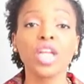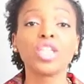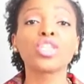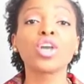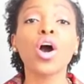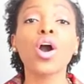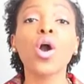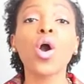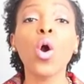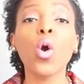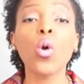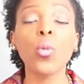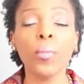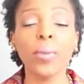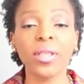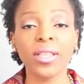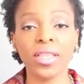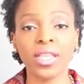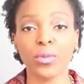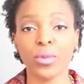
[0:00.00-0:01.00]
Talk
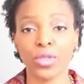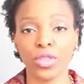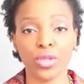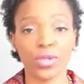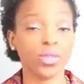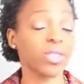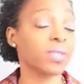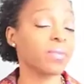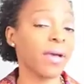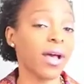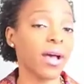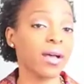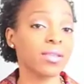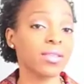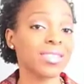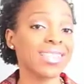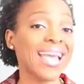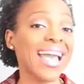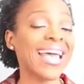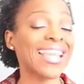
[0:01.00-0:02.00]
openly with your
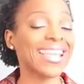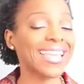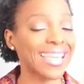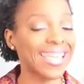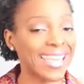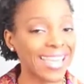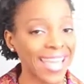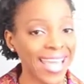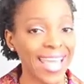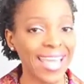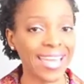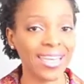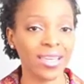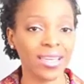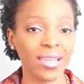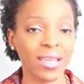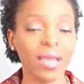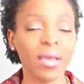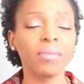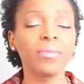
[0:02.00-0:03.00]
spouse and again,
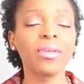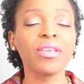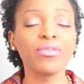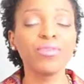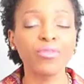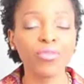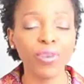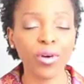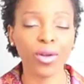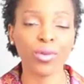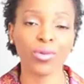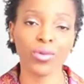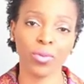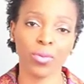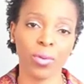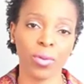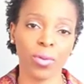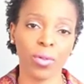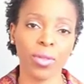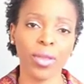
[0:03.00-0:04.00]
be
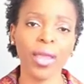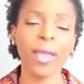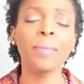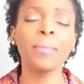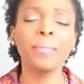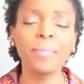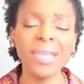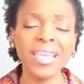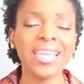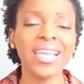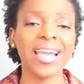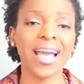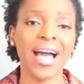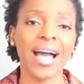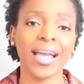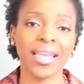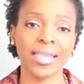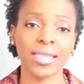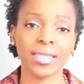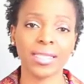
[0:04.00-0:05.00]
vulnerable and be
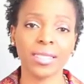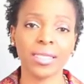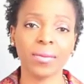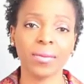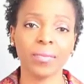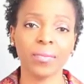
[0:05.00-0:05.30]
kind.